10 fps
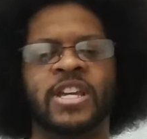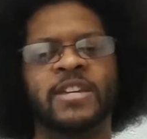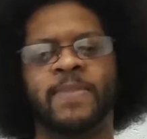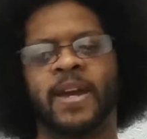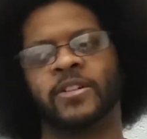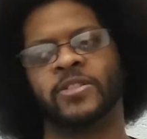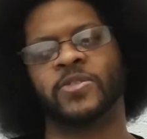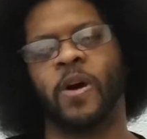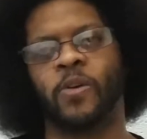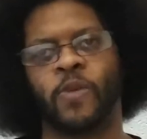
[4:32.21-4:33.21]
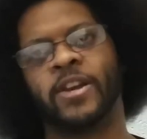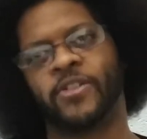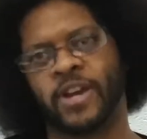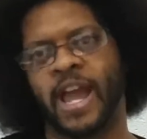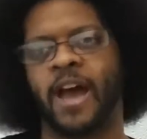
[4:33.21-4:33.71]
do your emails
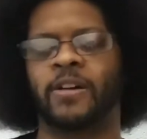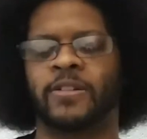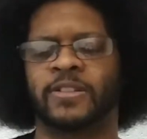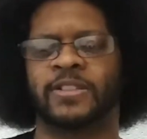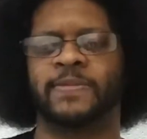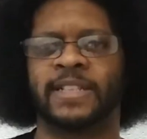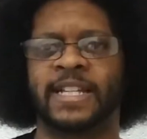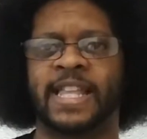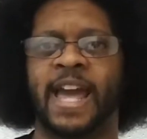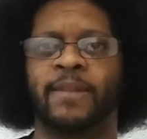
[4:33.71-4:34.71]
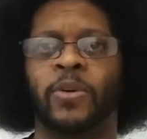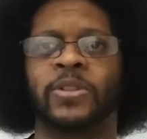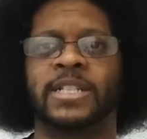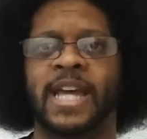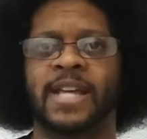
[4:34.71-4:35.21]
while rendering out or something
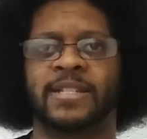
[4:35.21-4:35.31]
like that.